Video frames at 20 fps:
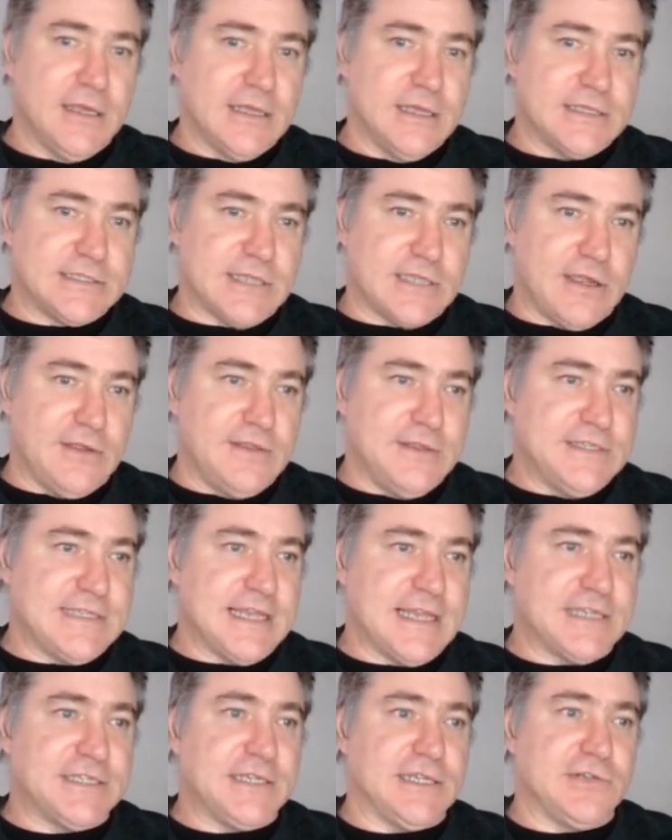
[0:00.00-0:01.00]
So this
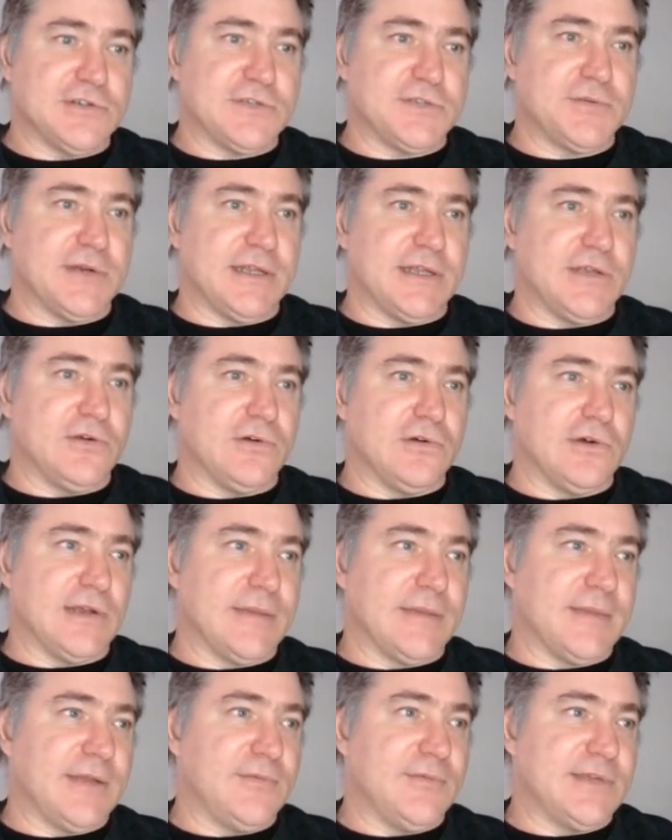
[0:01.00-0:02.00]
actually looks pretty good. I mean,